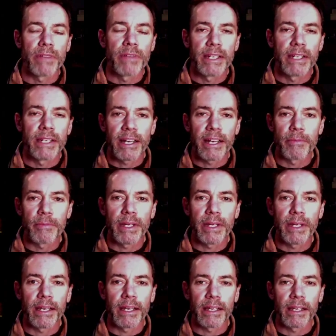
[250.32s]
for the time
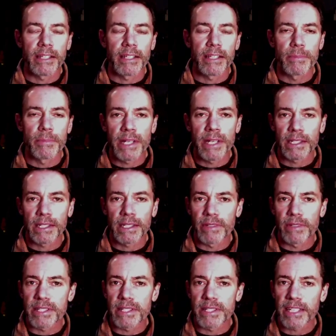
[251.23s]
being, the objective
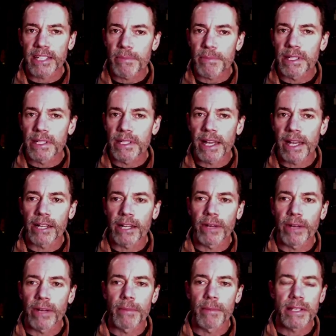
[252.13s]
is to keep the
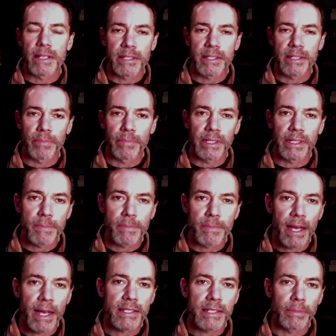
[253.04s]
diagram as simple as
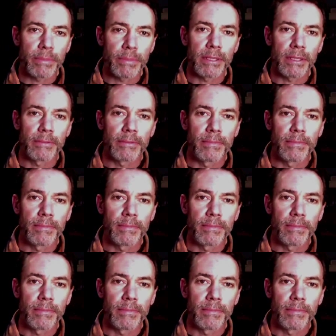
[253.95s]
possible.